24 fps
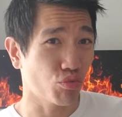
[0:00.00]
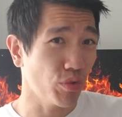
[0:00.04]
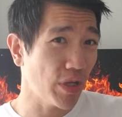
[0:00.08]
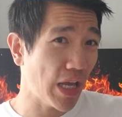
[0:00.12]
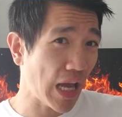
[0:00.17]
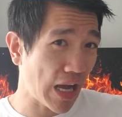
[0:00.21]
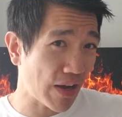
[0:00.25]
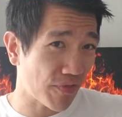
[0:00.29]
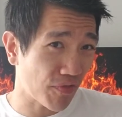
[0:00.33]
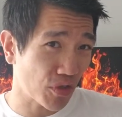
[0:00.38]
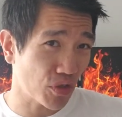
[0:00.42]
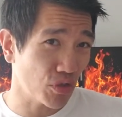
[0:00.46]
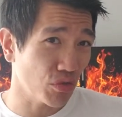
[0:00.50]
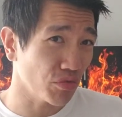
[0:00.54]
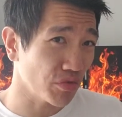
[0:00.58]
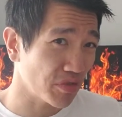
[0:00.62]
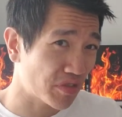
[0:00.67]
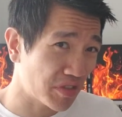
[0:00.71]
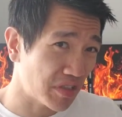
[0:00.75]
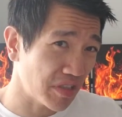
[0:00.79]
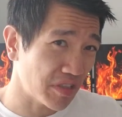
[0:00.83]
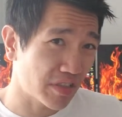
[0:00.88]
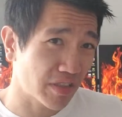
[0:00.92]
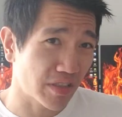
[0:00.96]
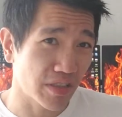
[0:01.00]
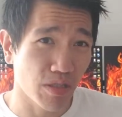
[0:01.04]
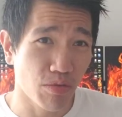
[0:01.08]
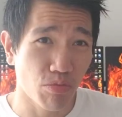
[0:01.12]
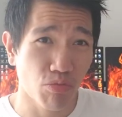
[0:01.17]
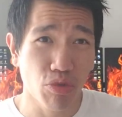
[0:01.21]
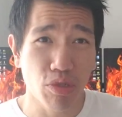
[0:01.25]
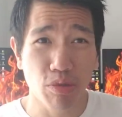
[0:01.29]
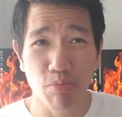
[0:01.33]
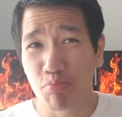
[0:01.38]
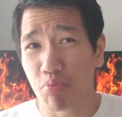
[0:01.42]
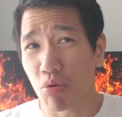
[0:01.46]
We have our own
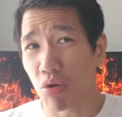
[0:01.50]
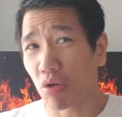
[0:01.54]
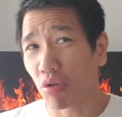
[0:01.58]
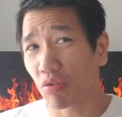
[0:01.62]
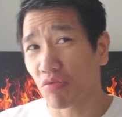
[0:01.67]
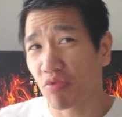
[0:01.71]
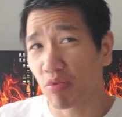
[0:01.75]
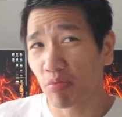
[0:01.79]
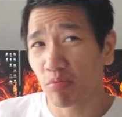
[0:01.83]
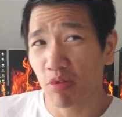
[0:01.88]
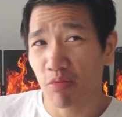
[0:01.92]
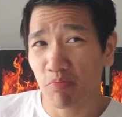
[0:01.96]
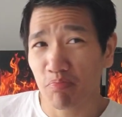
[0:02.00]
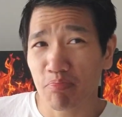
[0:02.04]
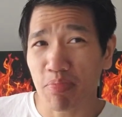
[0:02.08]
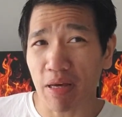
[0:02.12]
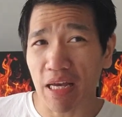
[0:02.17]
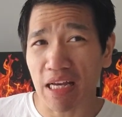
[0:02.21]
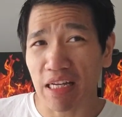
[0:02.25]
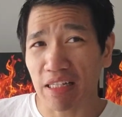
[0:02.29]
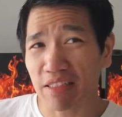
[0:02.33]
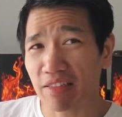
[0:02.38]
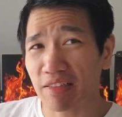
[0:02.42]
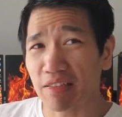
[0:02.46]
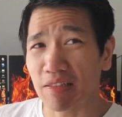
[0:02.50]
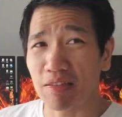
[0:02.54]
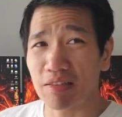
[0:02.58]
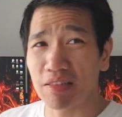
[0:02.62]
system. We borrowed from the best,